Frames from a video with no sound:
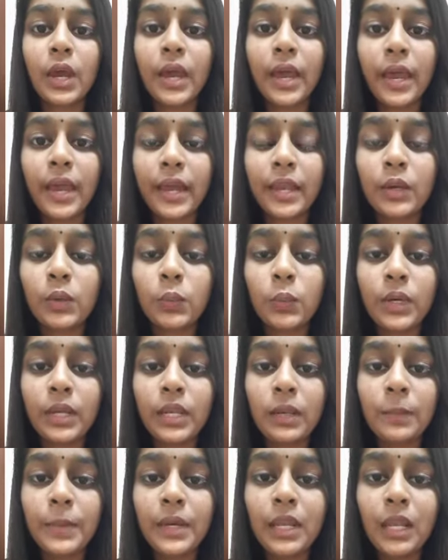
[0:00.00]
and
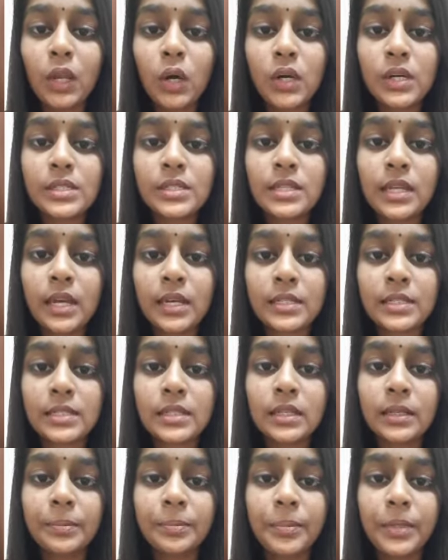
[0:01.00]
will be lost as
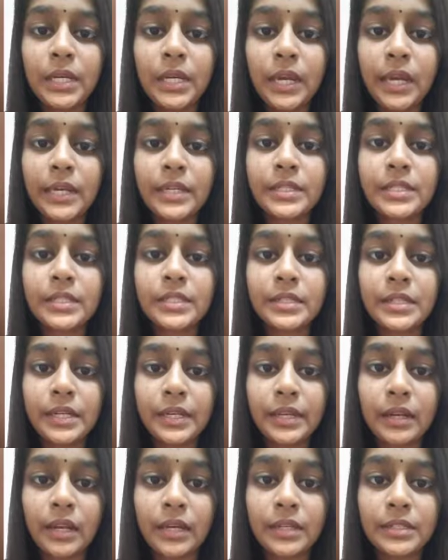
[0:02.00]
the pH
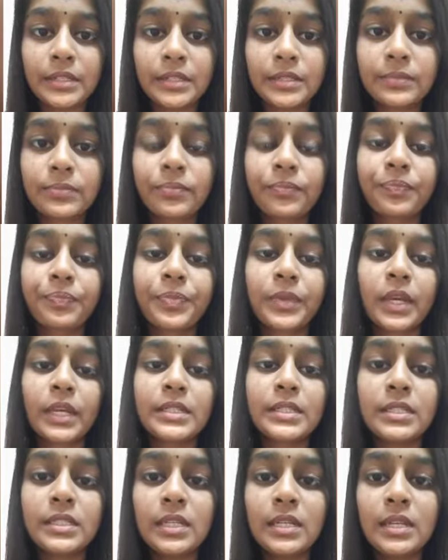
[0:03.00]
declines.
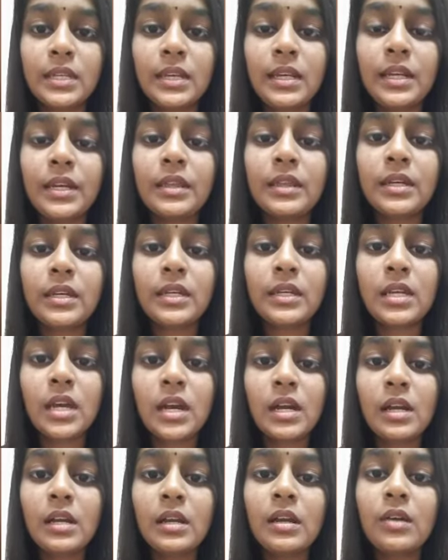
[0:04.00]
Generally, the
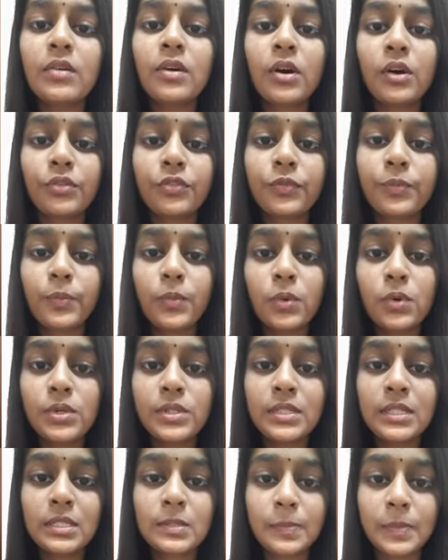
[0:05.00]
young of
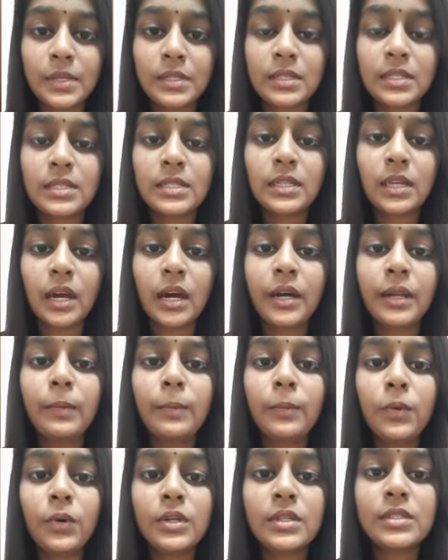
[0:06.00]
most species are
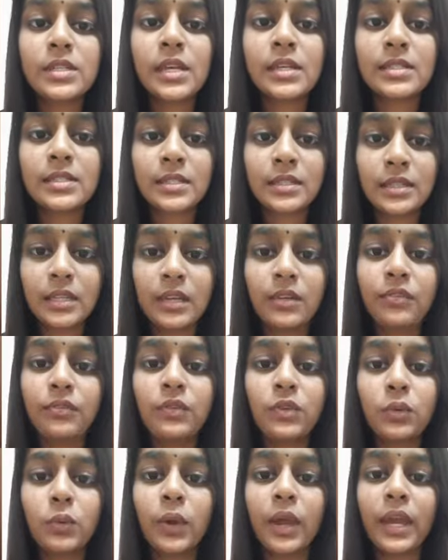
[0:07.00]
more sensitive
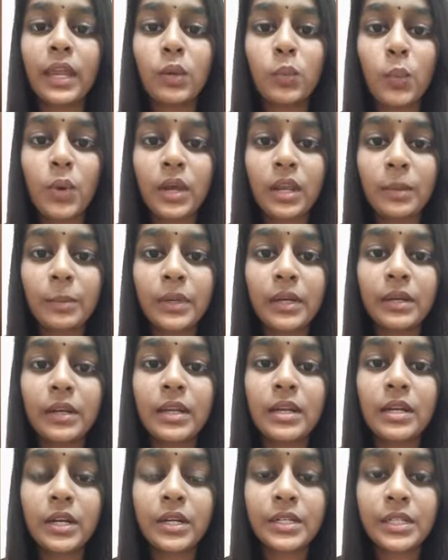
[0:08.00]
to
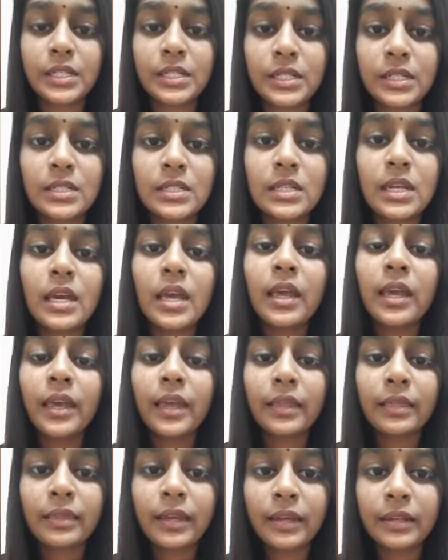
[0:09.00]
environmental conditions
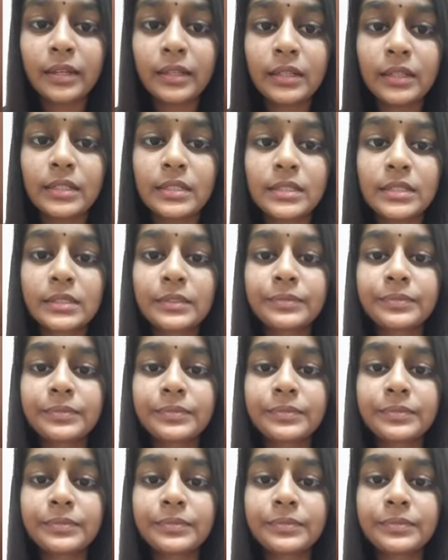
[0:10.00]
than adults.